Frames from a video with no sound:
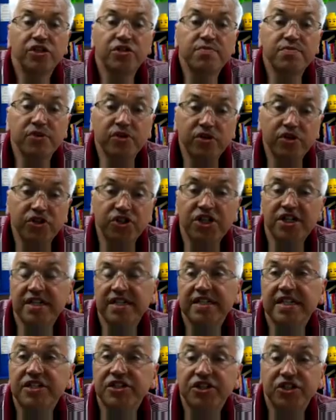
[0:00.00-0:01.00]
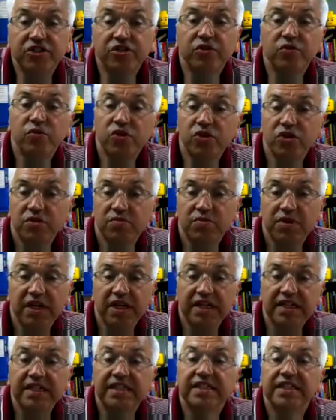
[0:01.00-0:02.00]
Emerging digital
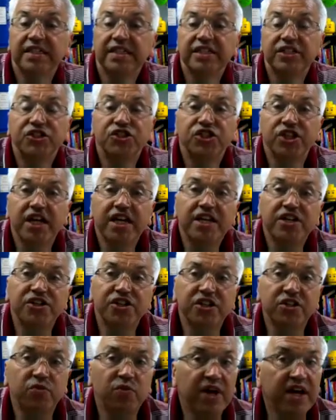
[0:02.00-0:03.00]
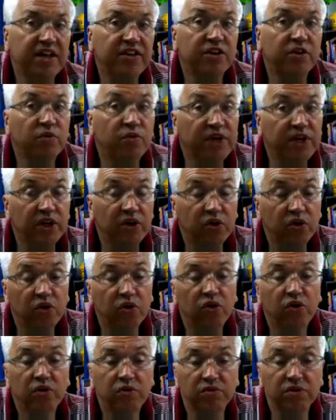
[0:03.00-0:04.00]
workplace is changing the way that we all
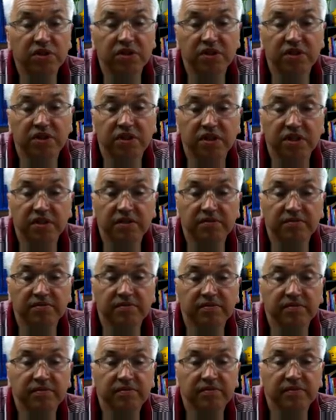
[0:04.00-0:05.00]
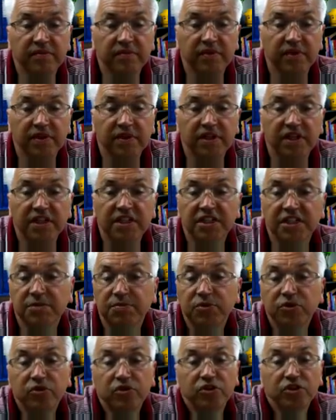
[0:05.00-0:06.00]
work. They can
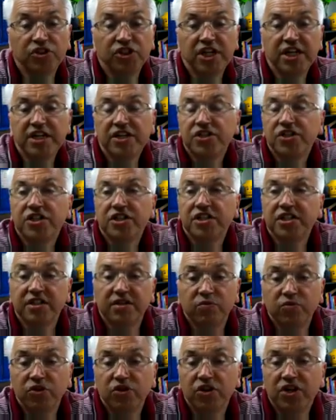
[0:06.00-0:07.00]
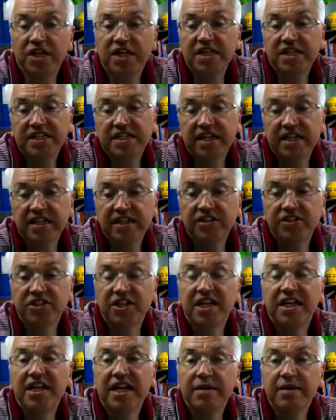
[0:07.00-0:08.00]
support changes in working styles that
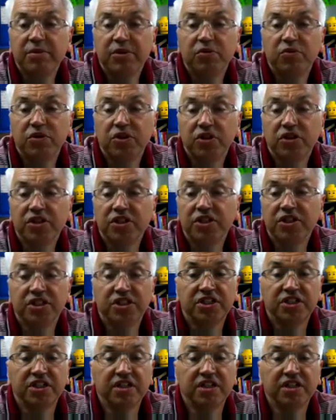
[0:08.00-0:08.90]
enable workers to